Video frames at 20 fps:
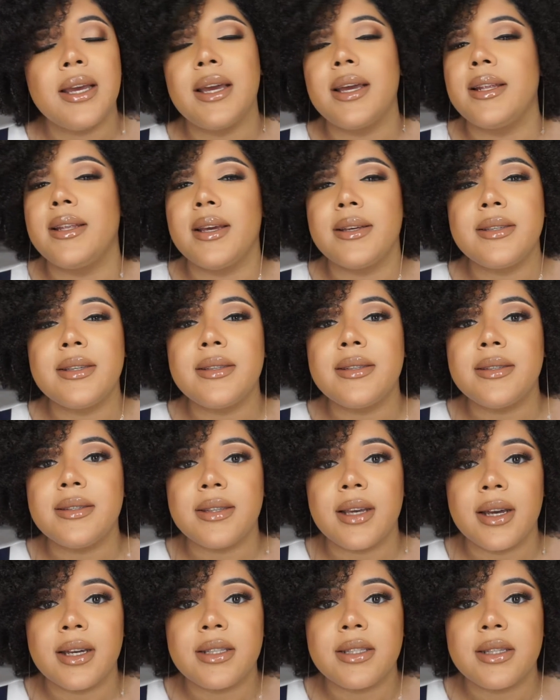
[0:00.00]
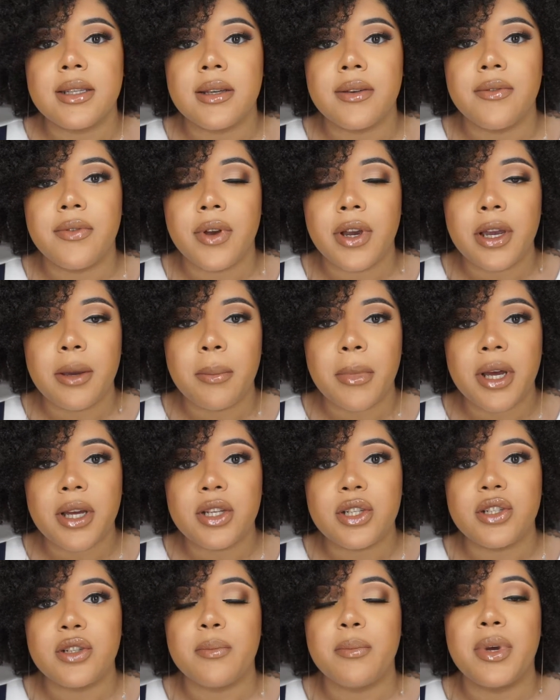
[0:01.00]
It doesn't suds very
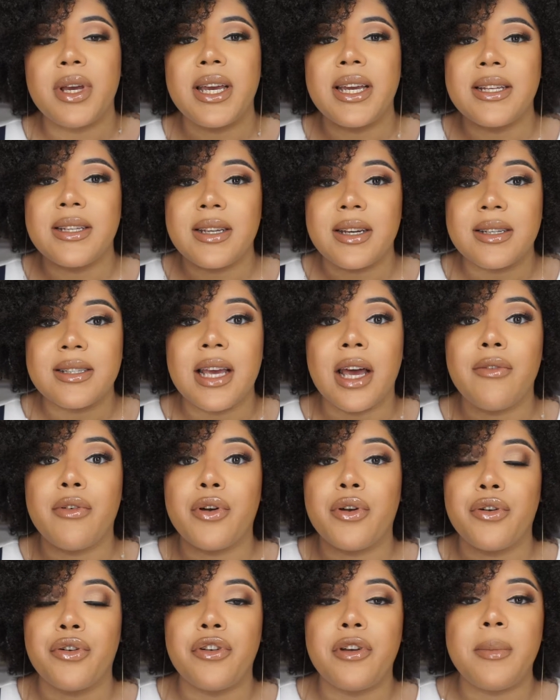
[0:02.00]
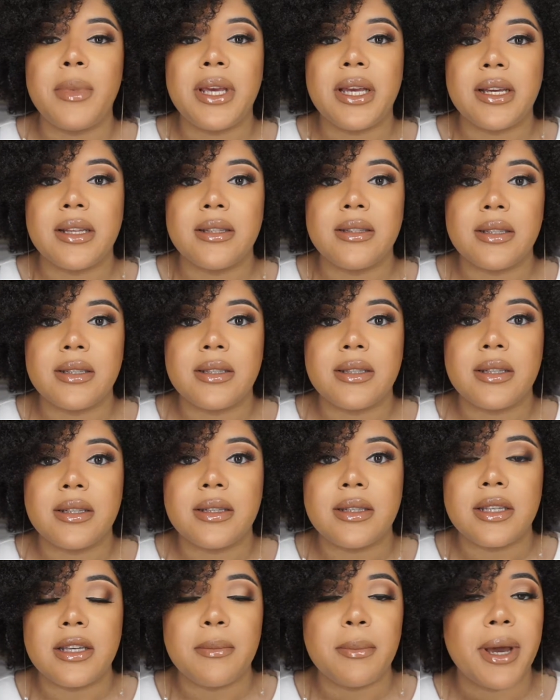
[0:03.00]
much, but it does have a creamy consistency.